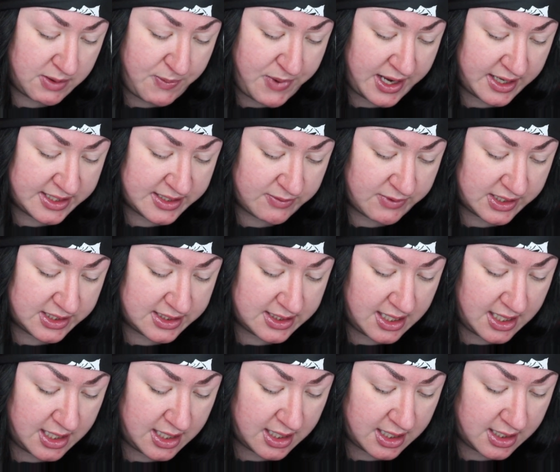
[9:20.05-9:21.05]
Depends what's
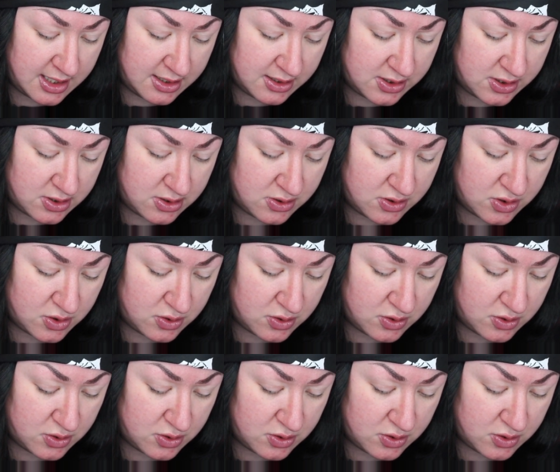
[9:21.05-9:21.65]
in it.